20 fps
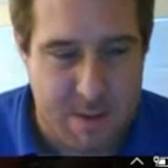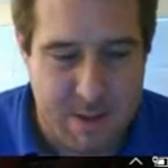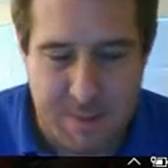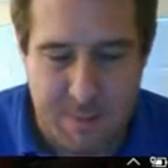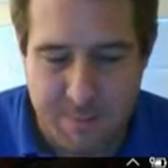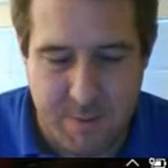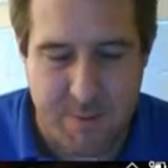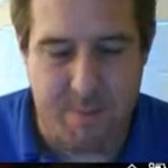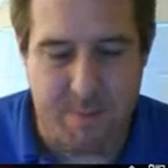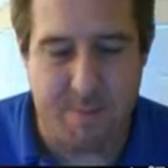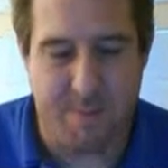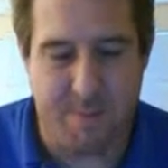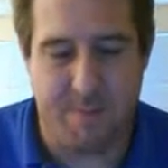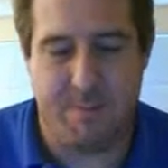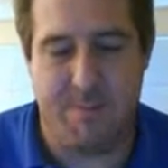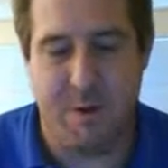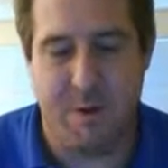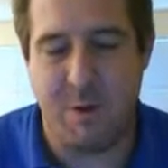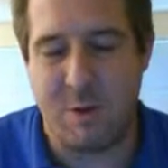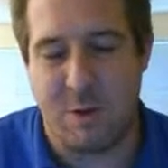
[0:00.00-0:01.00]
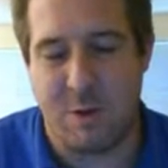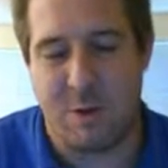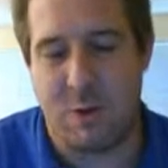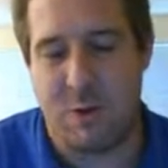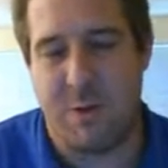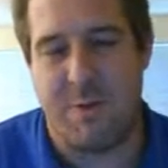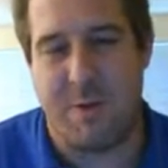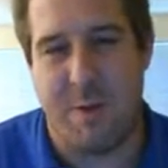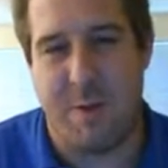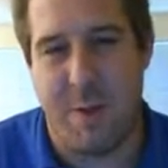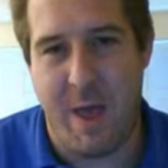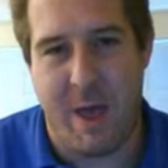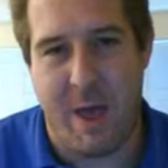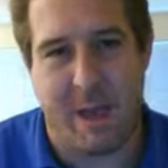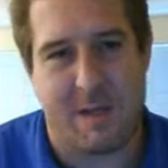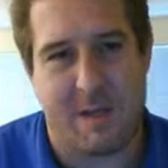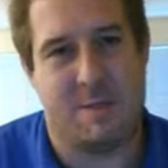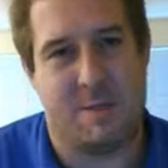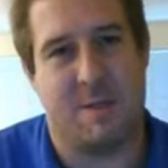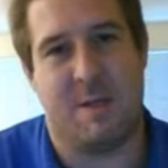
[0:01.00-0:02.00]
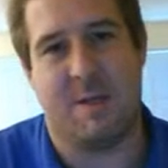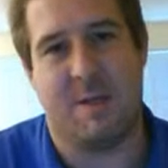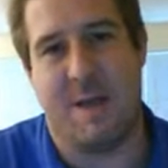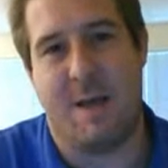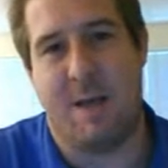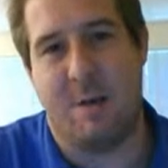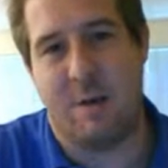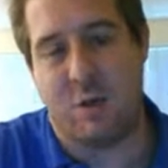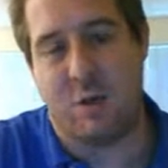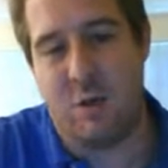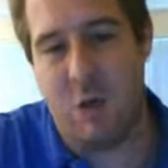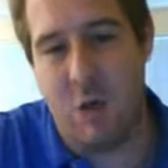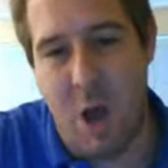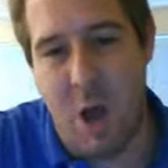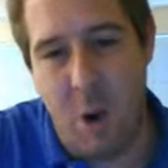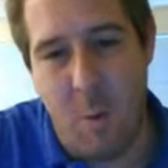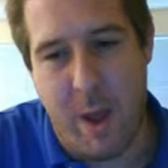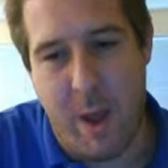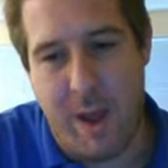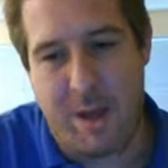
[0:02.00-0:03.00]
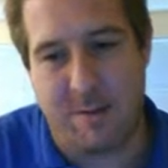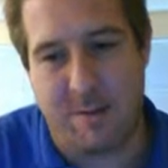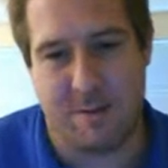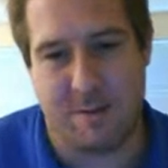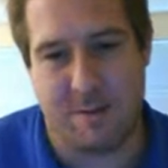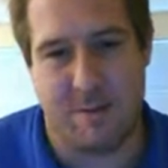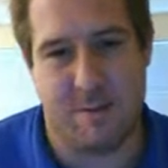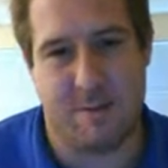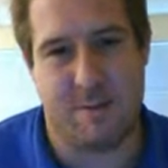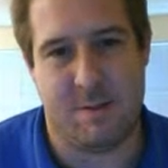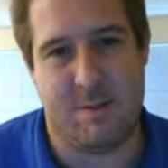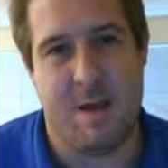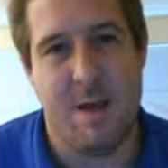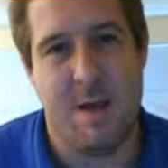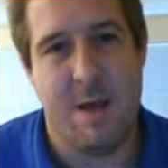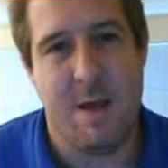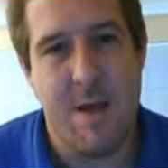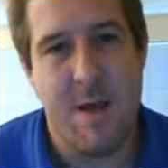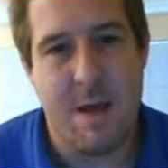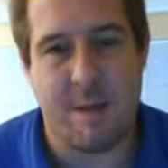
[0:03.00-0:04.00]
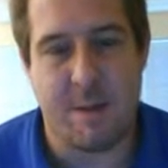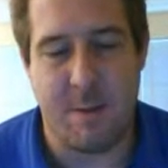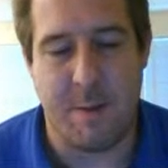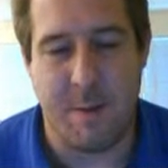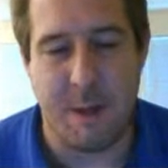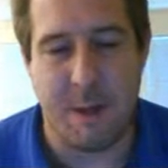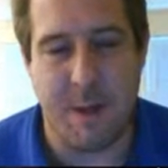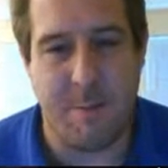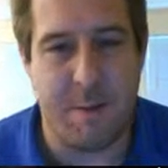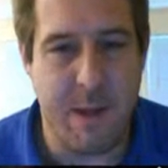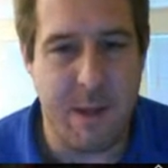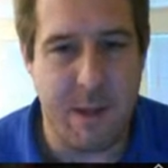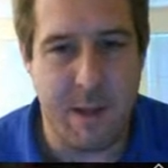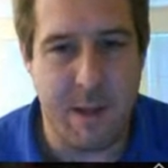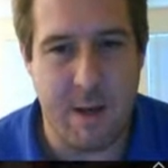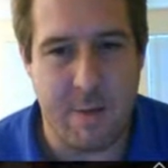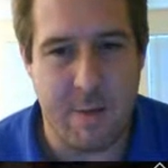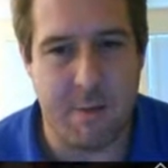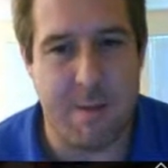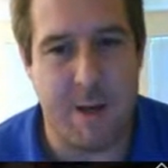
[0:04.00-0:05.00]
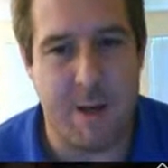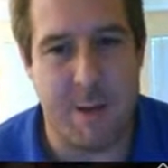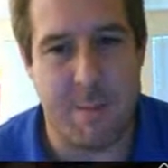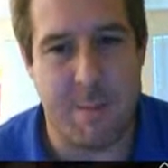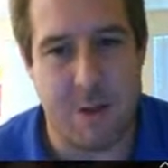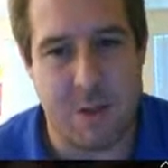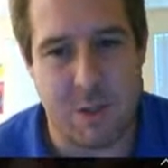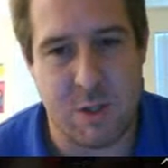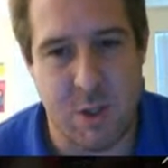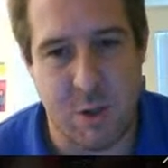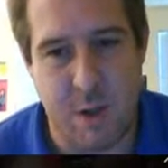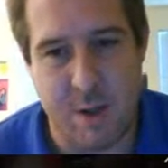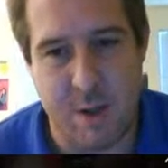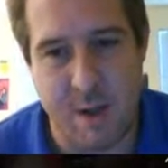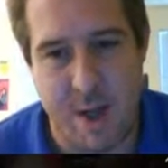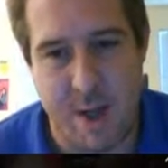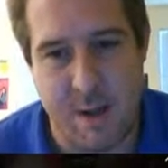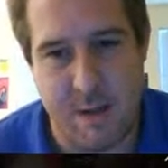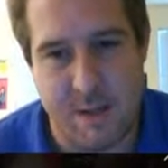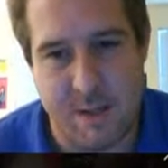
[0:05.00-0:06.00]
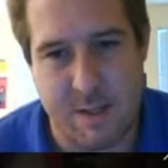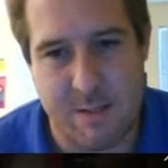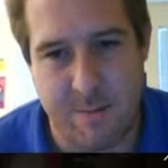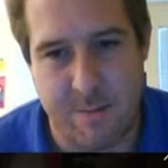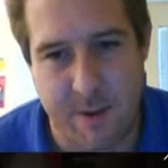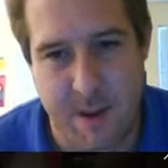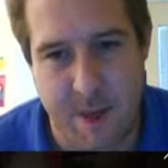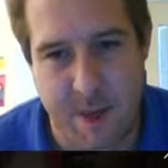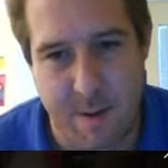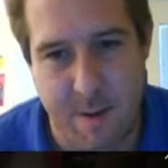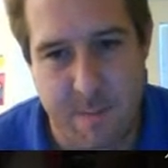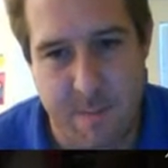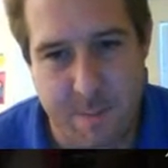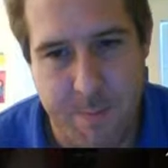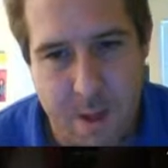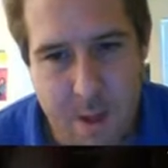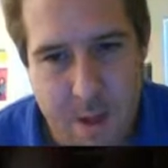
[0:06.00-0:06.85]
Those are two different things. To say there's no answers is something completely different that I'm going to show you at the end of this video.